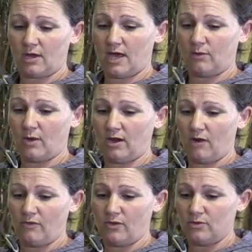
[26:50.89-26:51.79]
kind of right
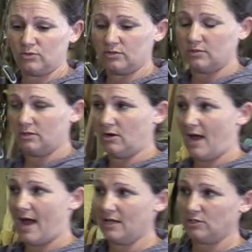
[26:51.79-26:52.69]
over those, their
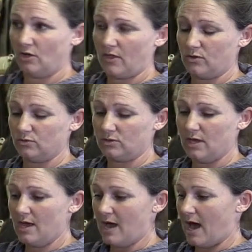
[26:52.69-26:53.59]
eyes on those
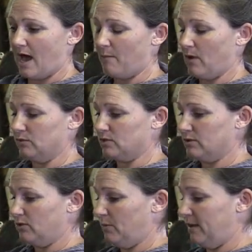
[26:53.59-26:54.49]
eye bones a
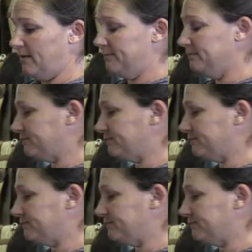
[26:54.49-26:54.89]
little bit.